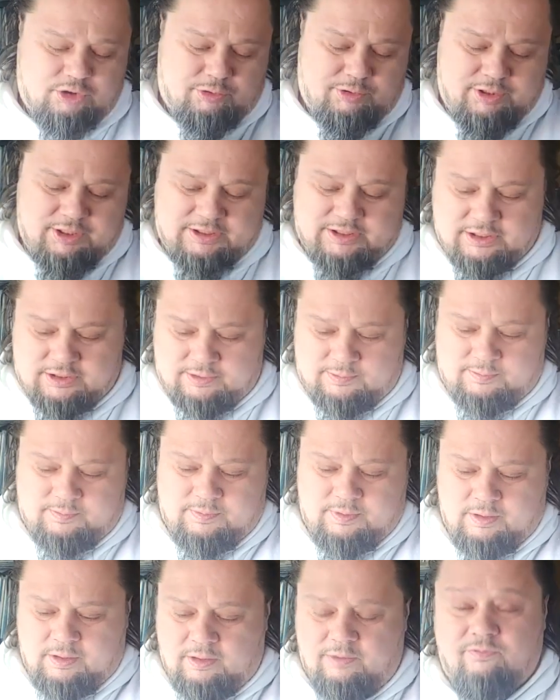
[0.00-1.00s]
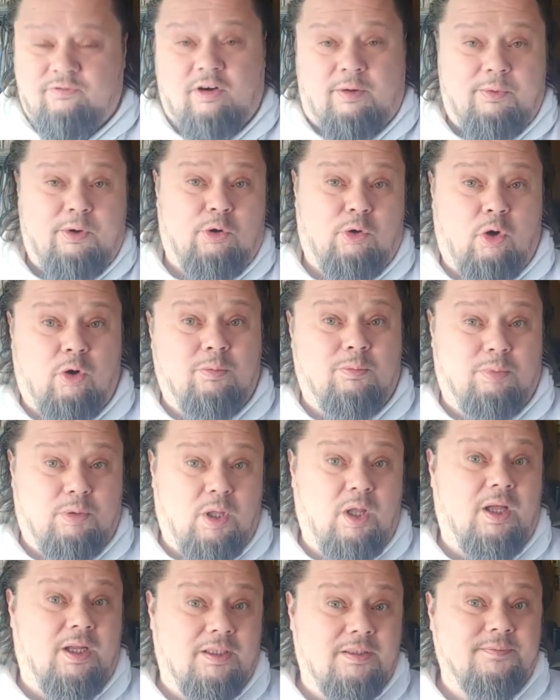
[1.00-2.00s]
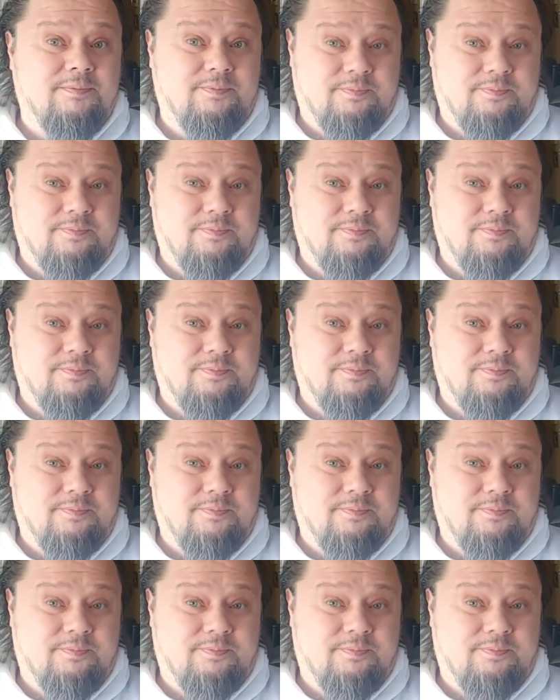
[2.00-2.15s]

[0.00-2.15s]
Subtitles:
criticism from your own blood.